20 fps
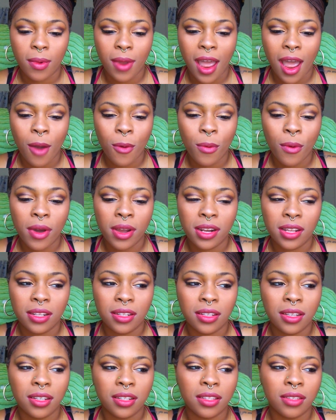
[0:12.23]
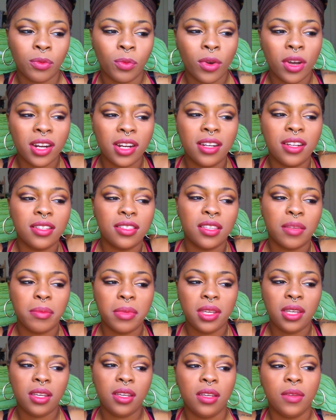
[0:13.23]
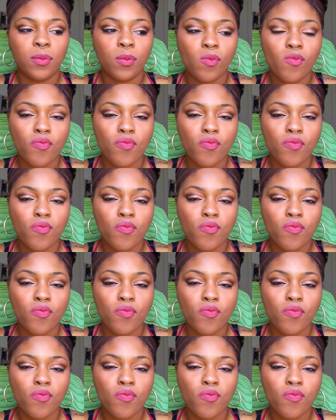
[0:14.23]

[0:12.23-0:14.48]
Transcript: I wanted it to be